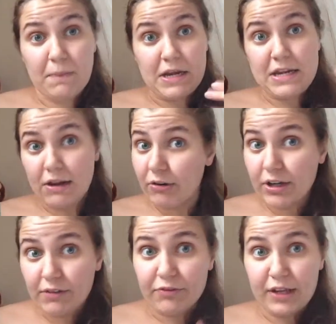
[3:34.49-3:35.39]
but
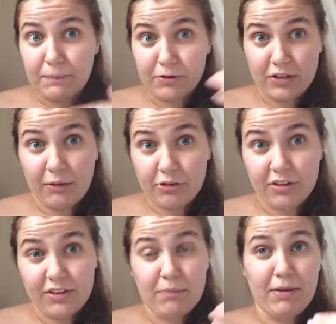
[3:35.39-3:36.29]
narratives and
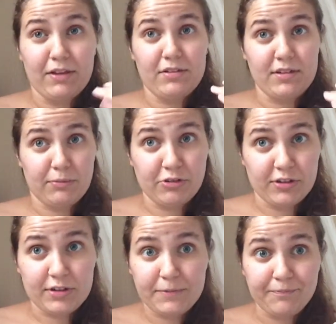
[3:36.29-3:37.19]
perceptions and base
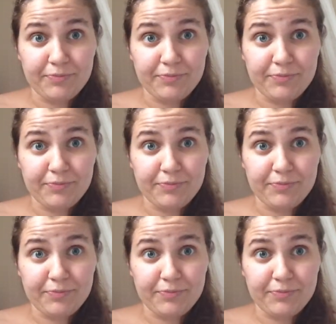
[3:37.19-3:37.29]
assumptions.